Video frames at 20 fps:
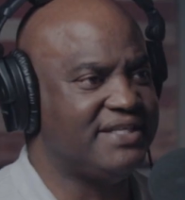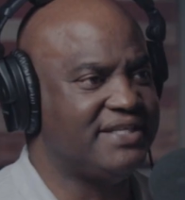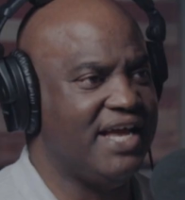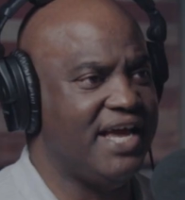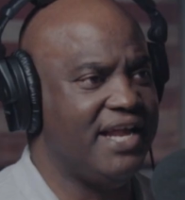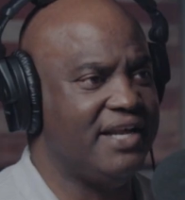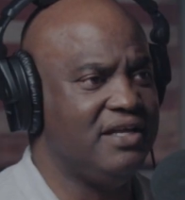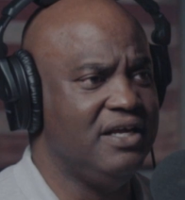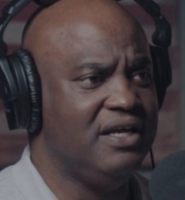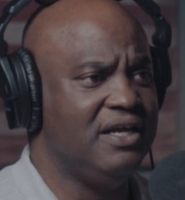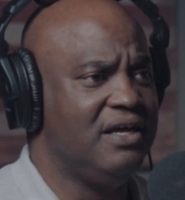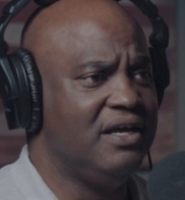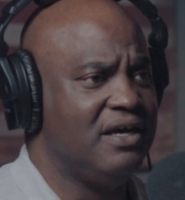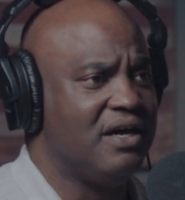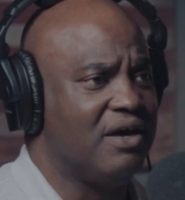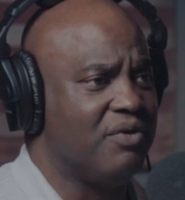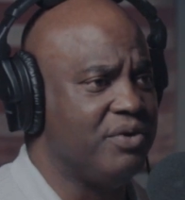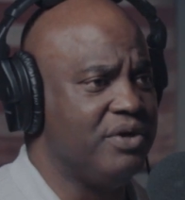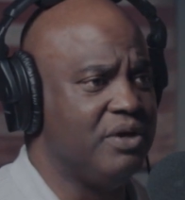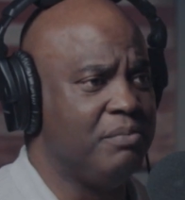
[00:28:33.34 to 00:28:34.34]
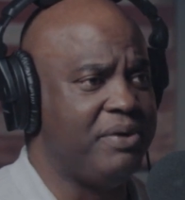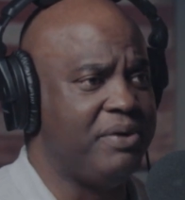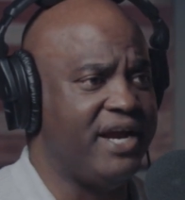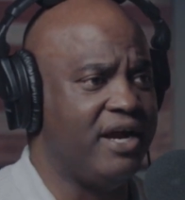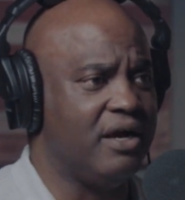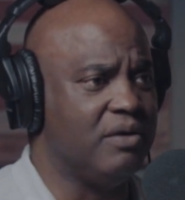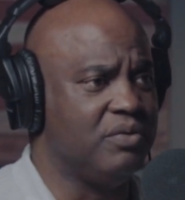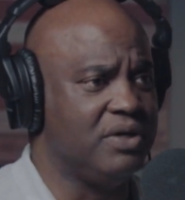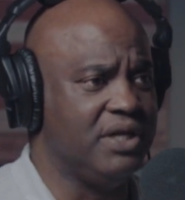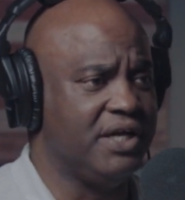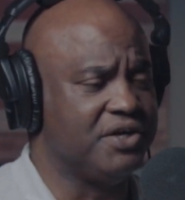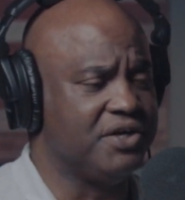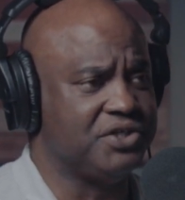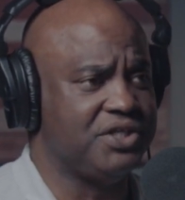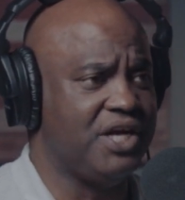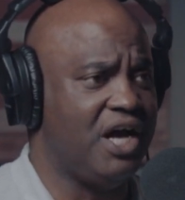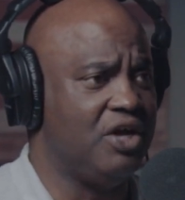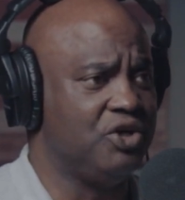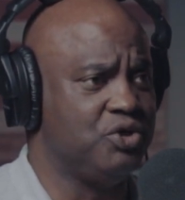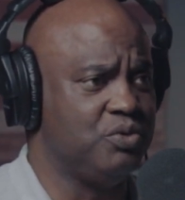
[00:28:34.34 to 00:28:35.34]
saying a real parent will let a
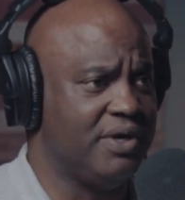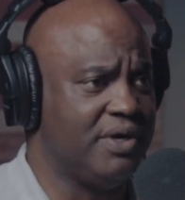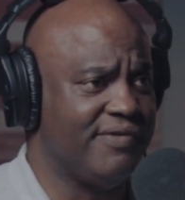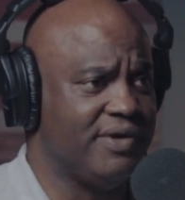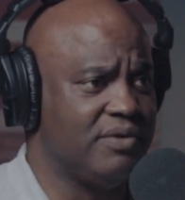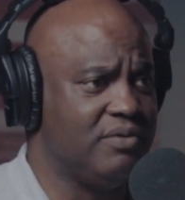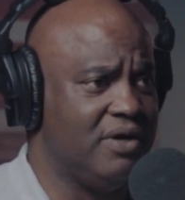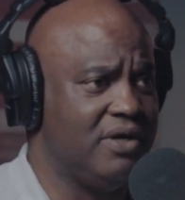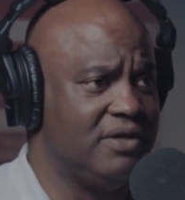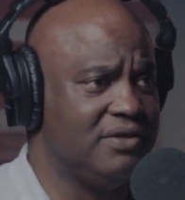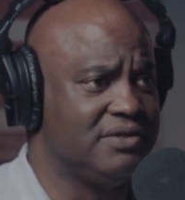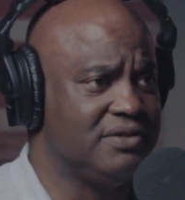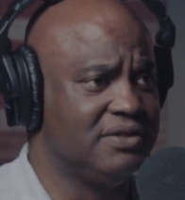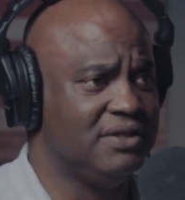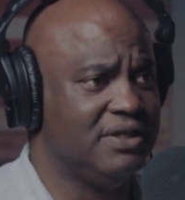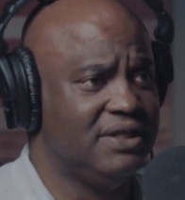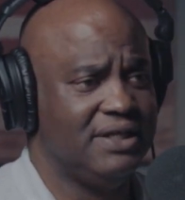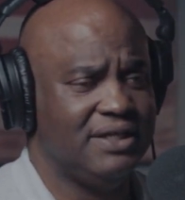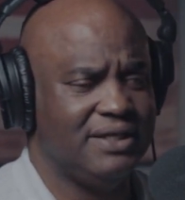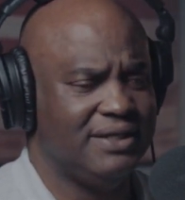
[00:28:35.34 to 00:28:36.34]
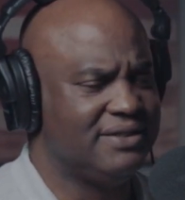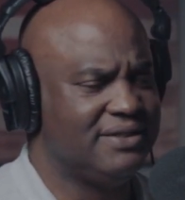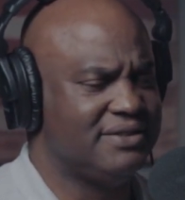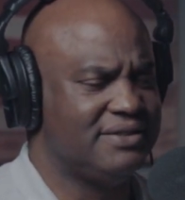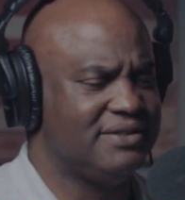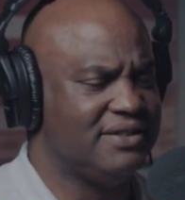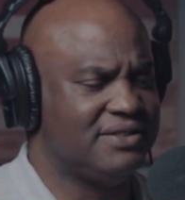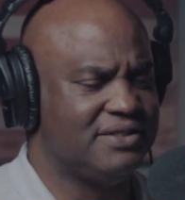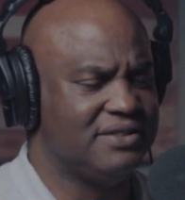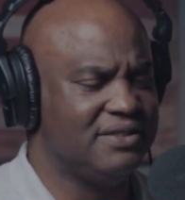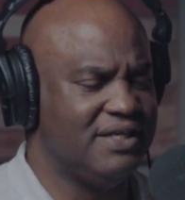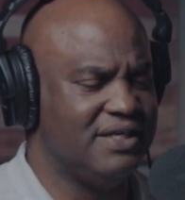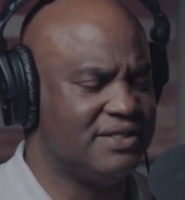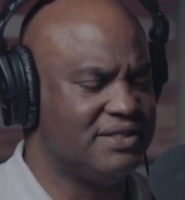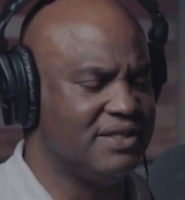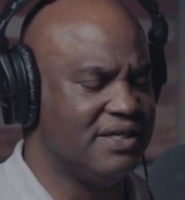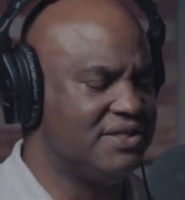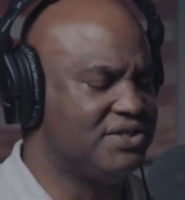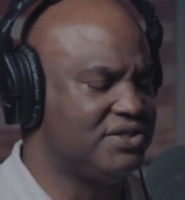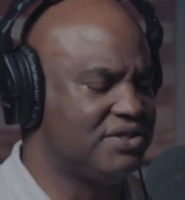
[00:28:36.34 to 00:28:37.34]
child do whatever he wants.
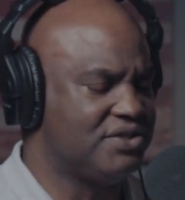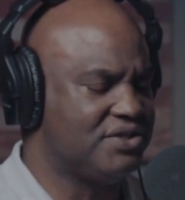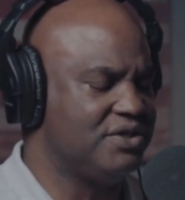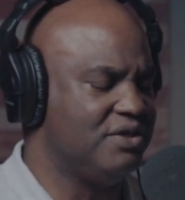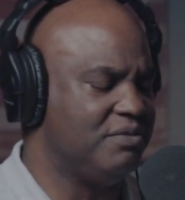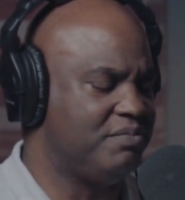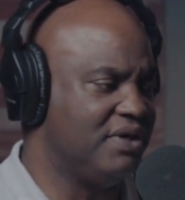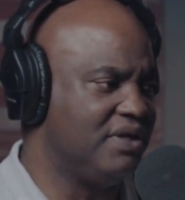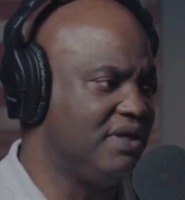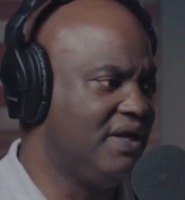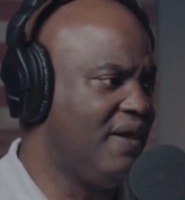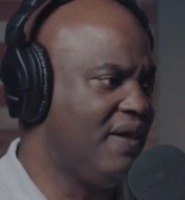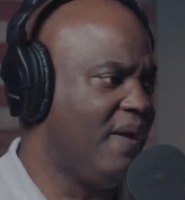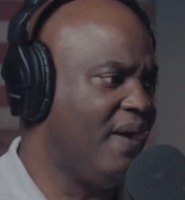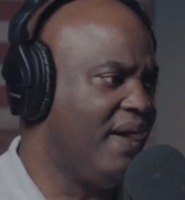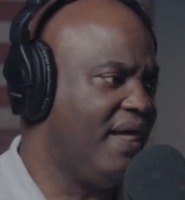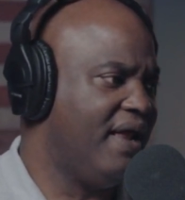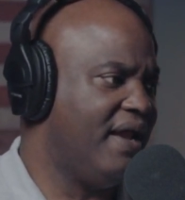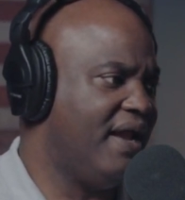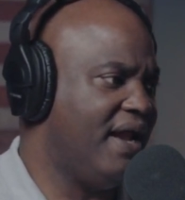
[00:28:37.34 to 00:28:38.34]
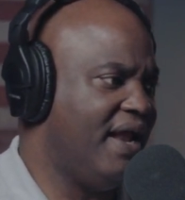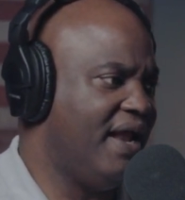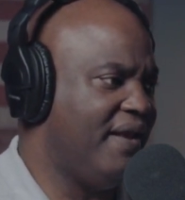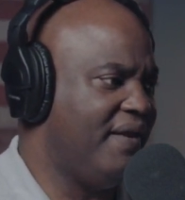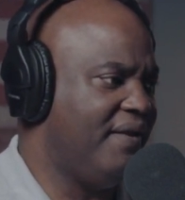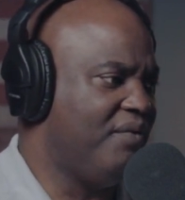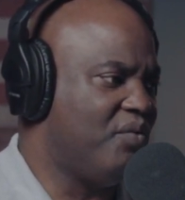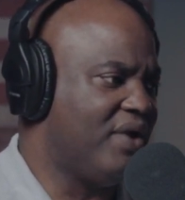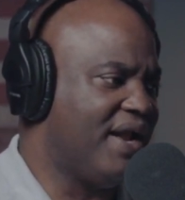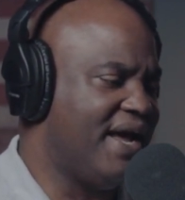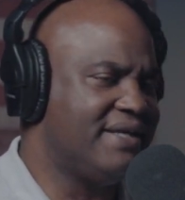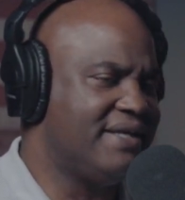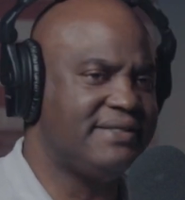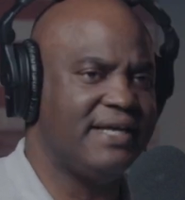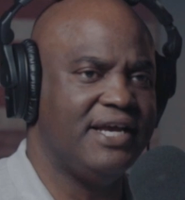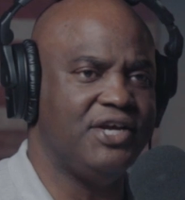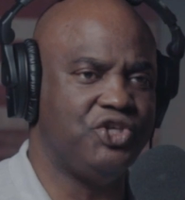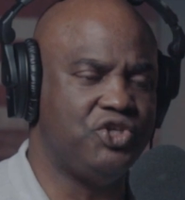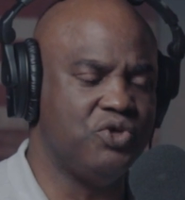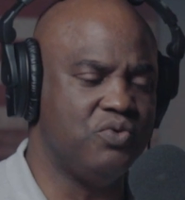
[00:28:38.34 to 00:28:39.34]
It's stupid. And when I
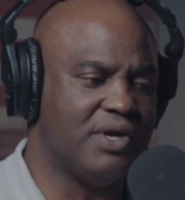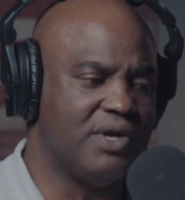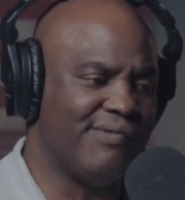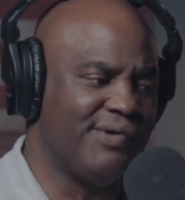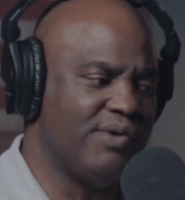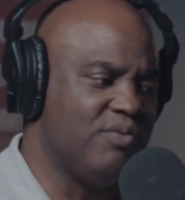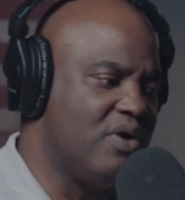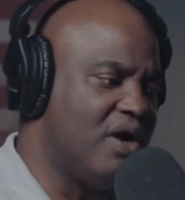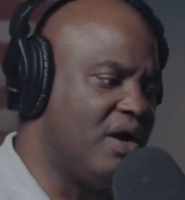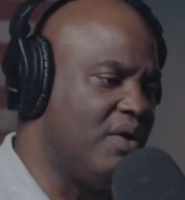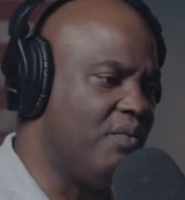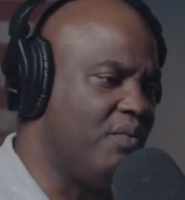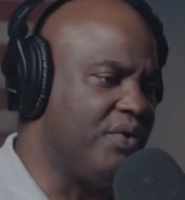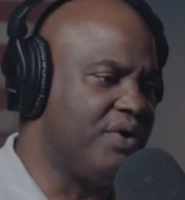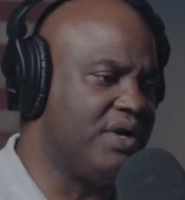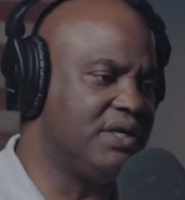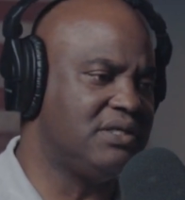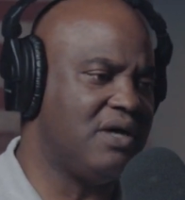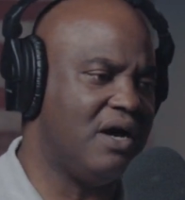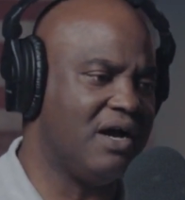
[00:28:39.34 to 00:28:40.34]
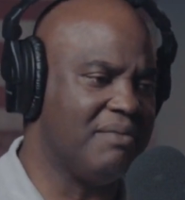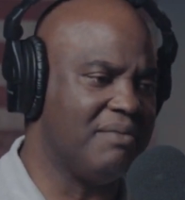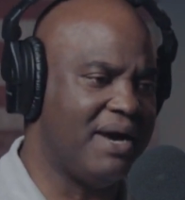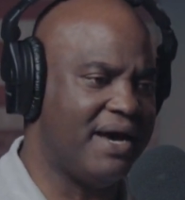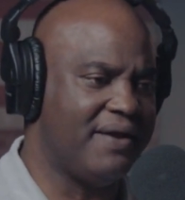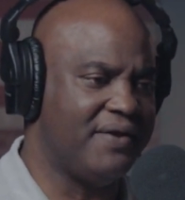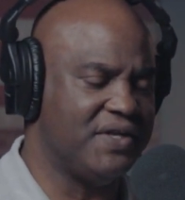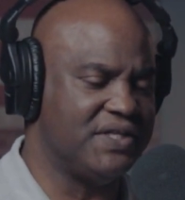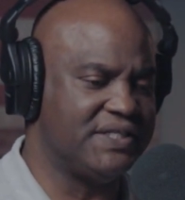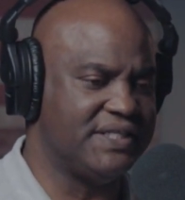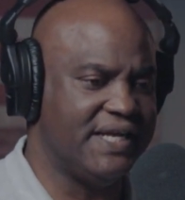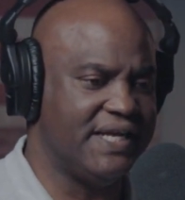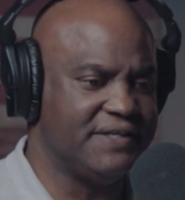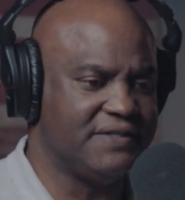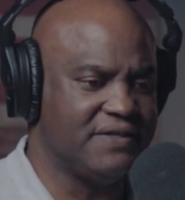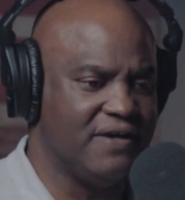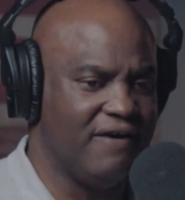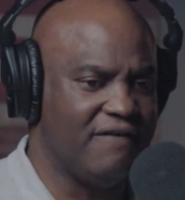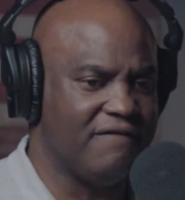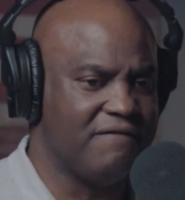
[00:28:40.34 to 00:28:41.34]
say do whatever you want, we're not talking about in the
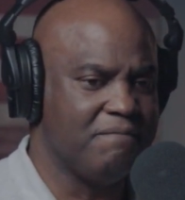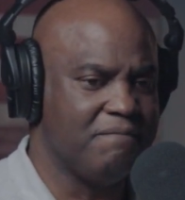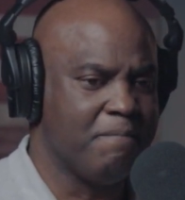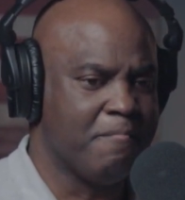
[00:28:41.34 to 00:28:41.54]
sense of